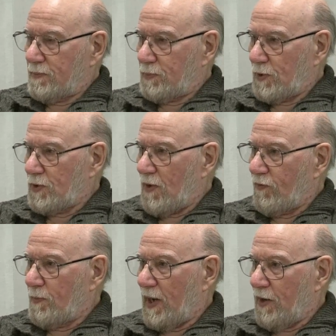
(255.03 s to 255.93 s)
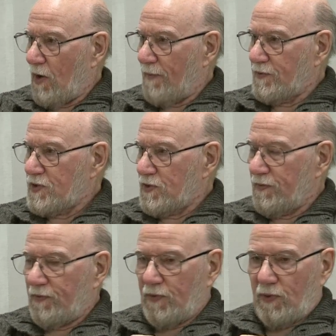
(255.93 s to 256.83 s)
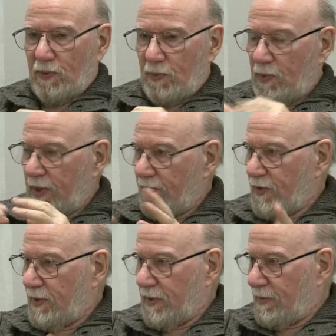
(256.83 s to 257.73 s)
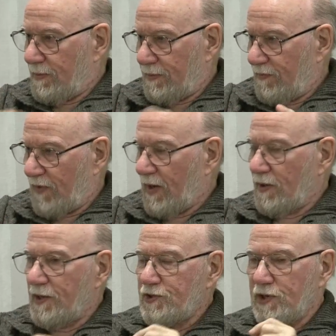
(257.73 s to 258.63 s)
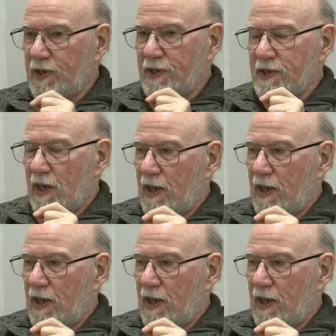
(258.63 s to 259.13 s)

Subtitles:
pulled over by an officer for whatever the violation is,